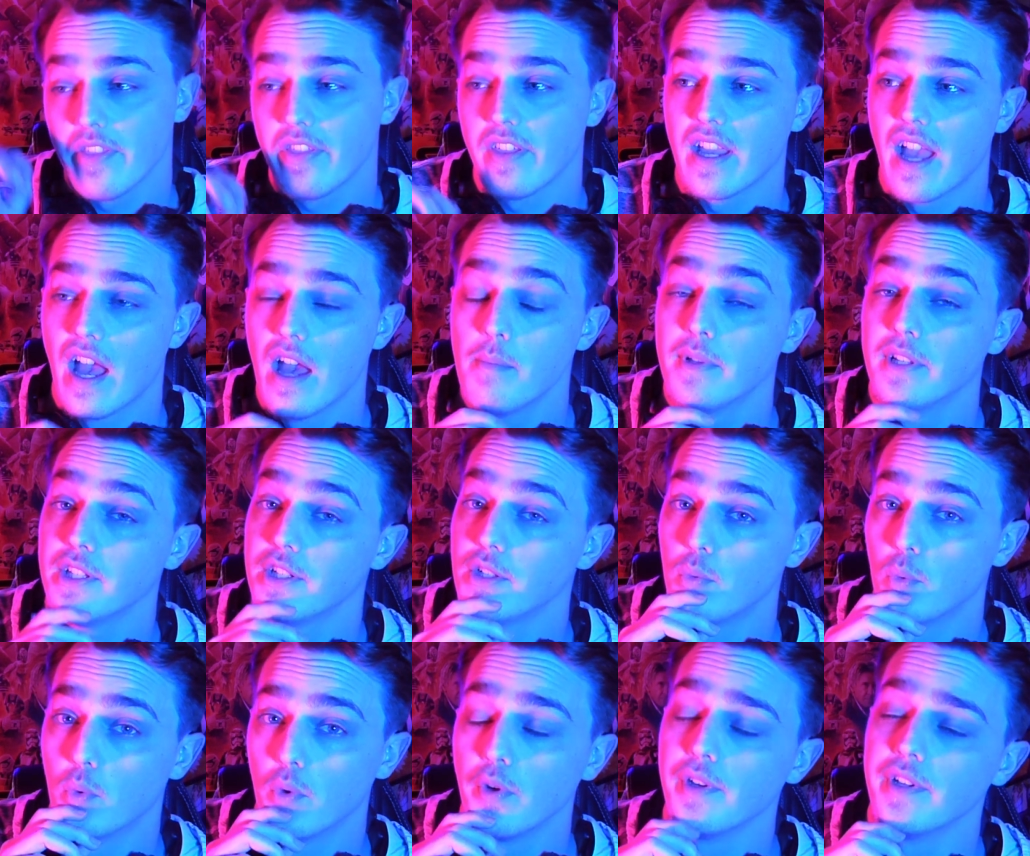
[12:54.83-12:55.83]
thing I'm a
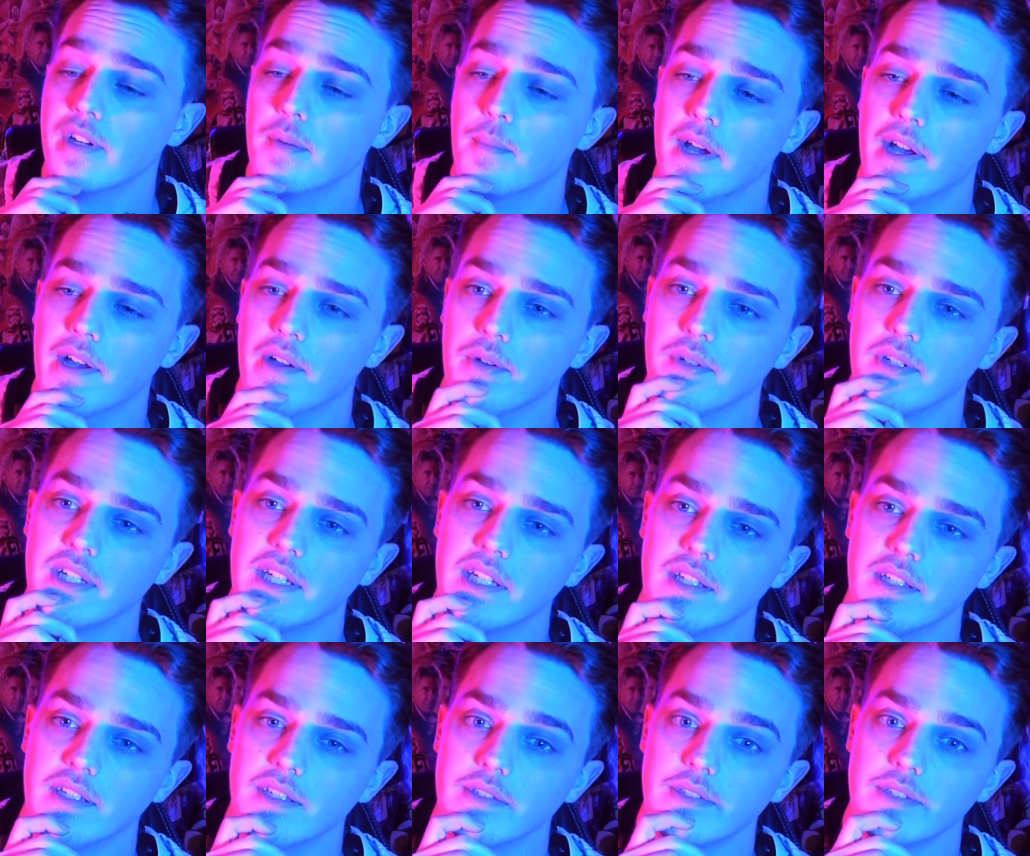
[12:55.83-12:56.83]
little worried about
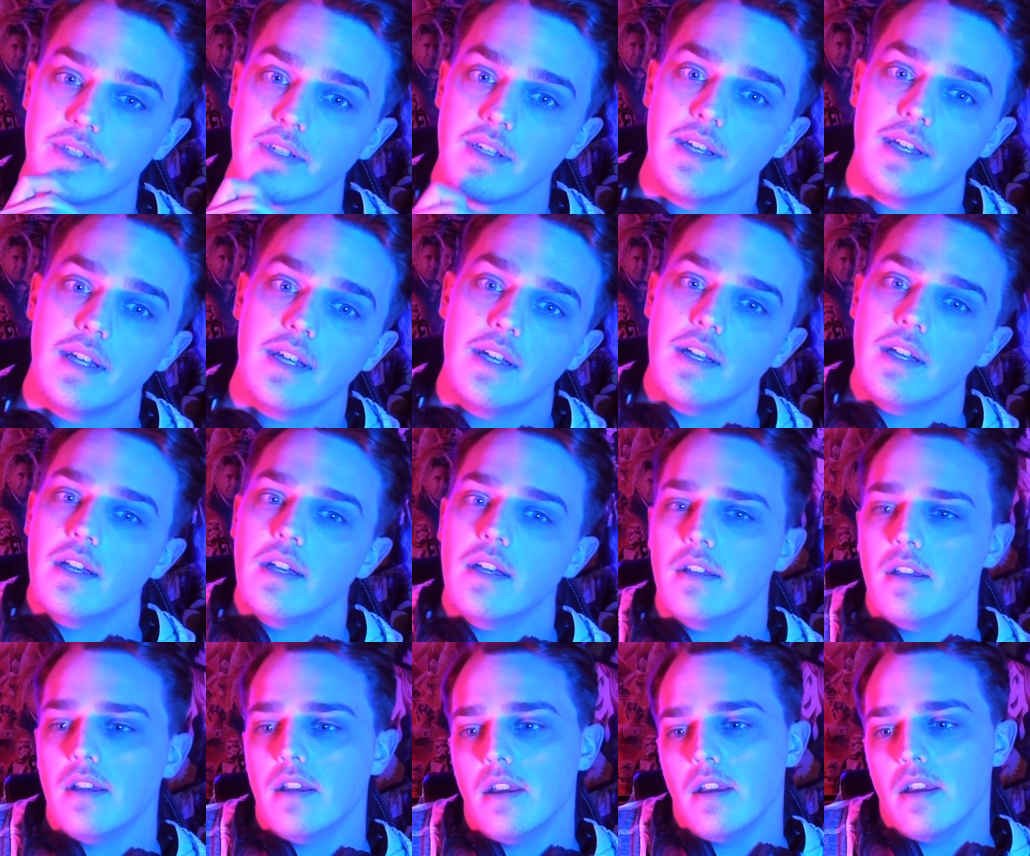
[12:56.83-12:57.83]
is
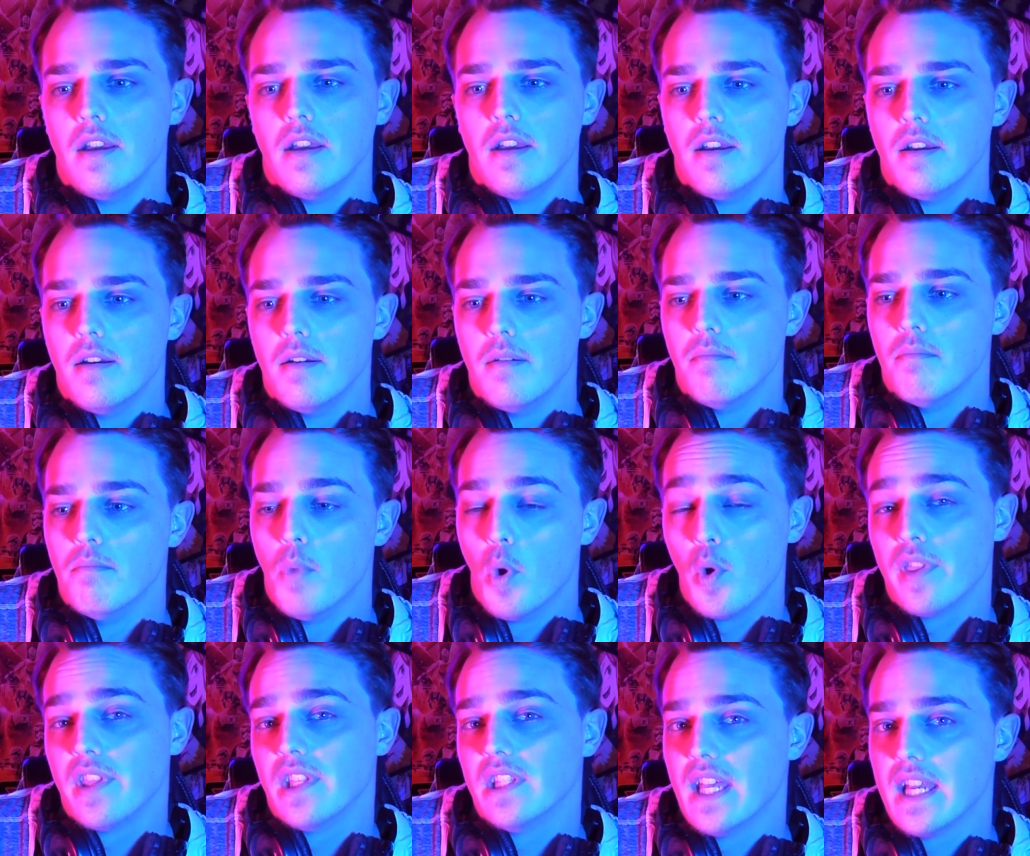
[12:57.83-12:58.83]

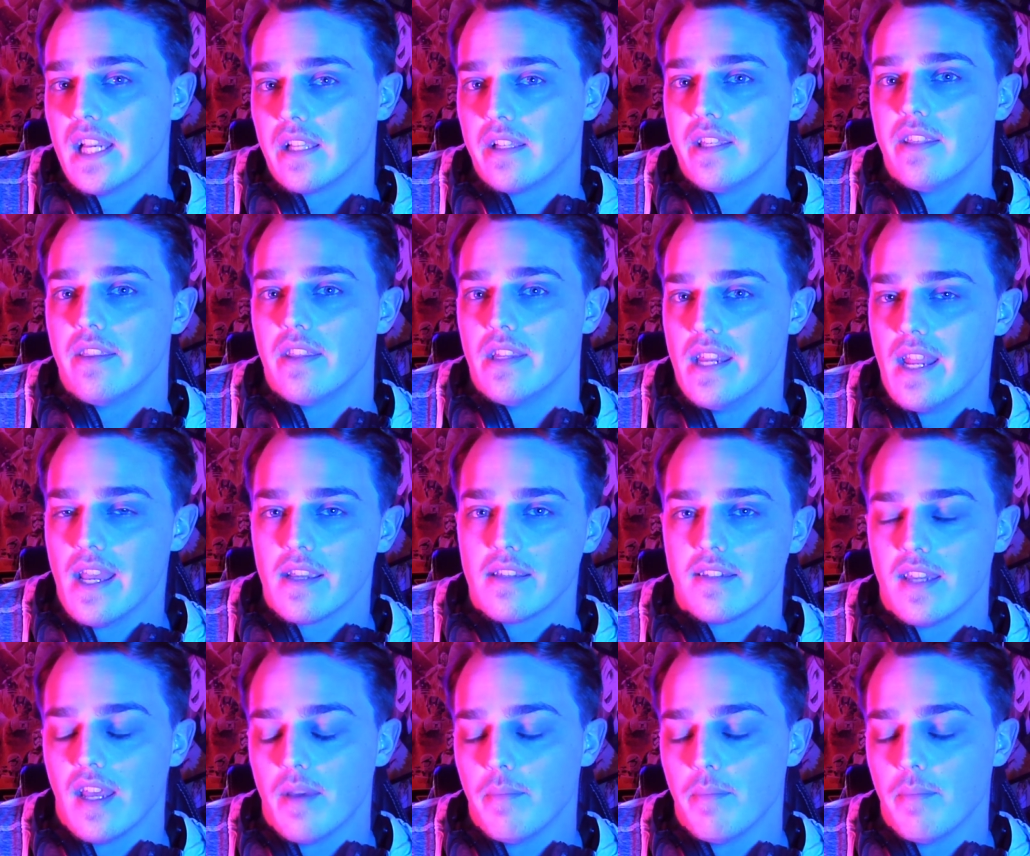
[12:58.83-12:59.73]
more than likely the next